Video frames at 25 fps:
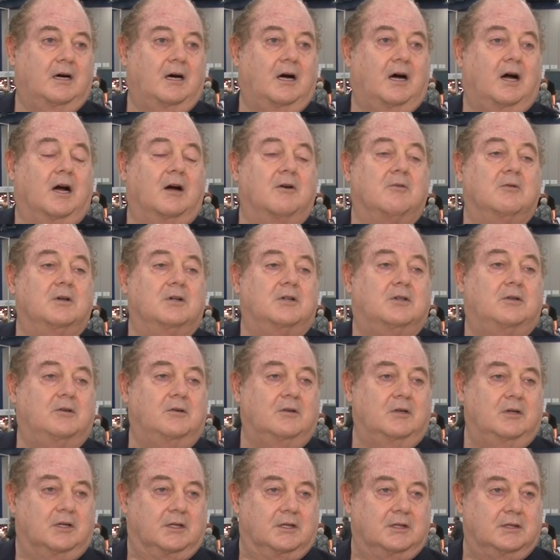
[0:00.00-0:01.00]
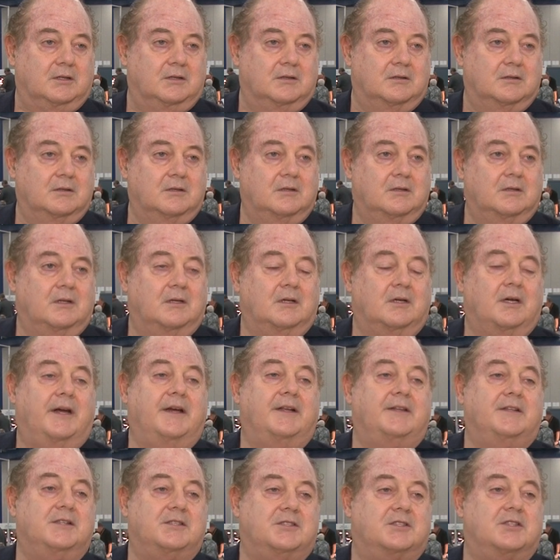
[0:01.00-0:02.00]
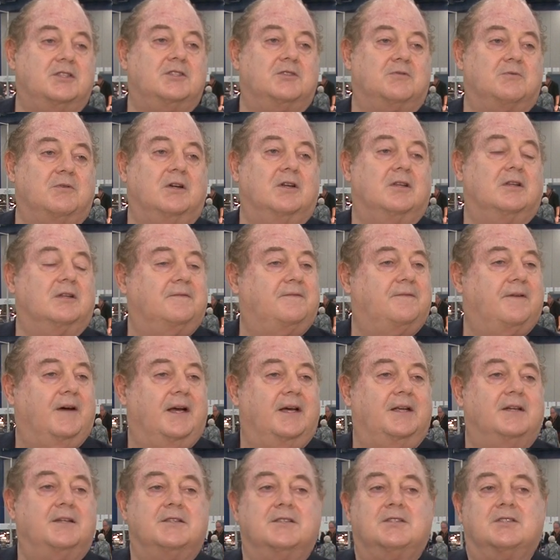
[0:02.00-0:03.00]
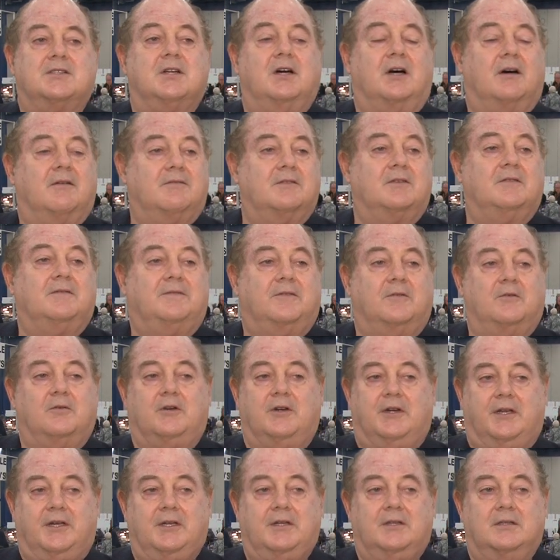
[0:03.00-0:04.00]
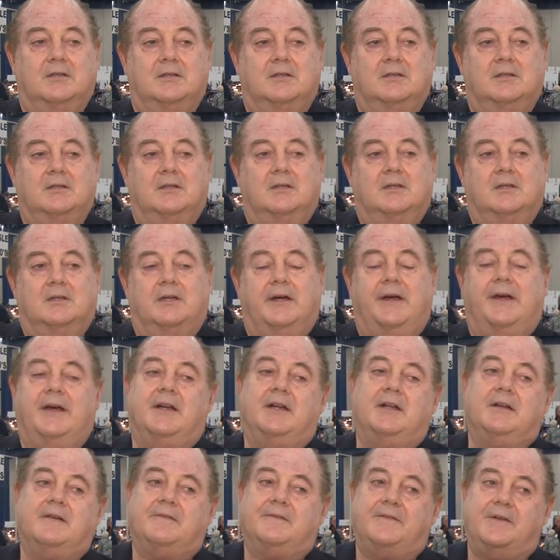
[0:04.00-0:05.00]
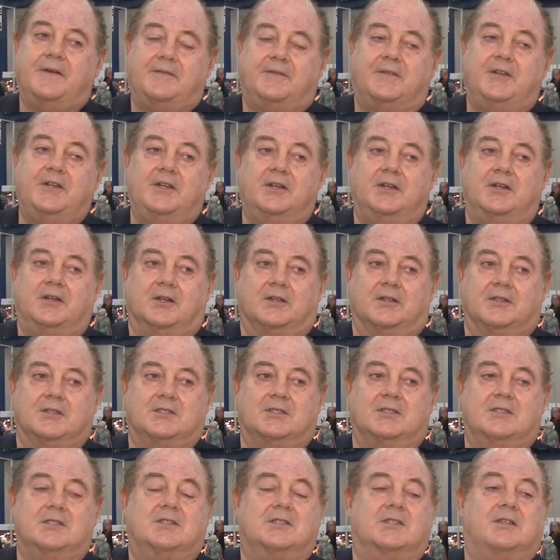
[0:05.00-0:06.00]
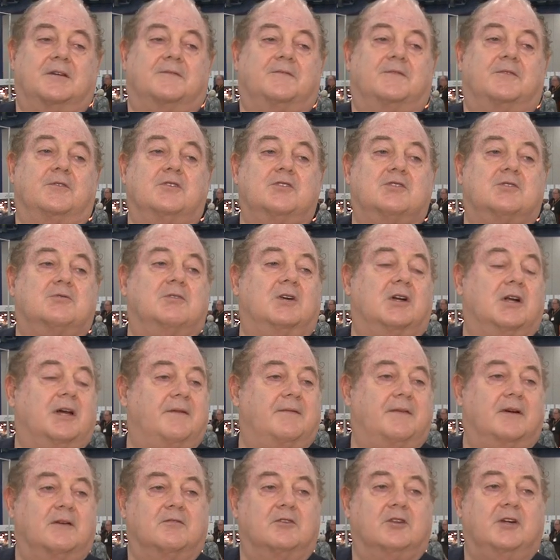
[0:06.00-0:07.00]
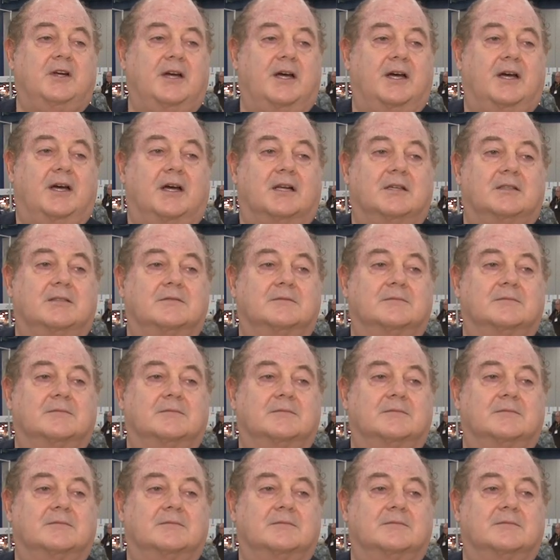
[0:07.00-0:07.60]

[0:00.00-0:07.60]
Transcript: are recorded. And this is one of the finest of the 40. And in 50 years, this is the first one I've ever had.